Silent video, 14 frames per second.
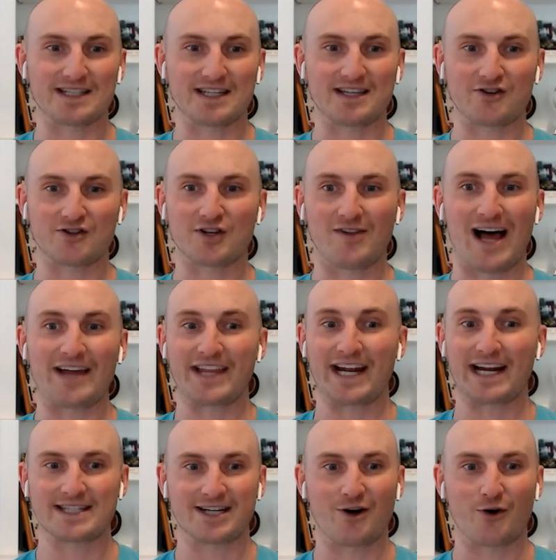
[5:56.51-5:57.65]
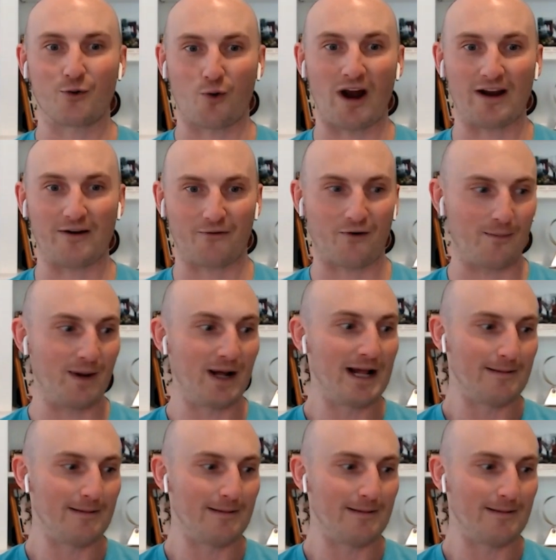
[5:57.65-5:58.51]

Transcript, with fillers: and there's a lot that has to go right, from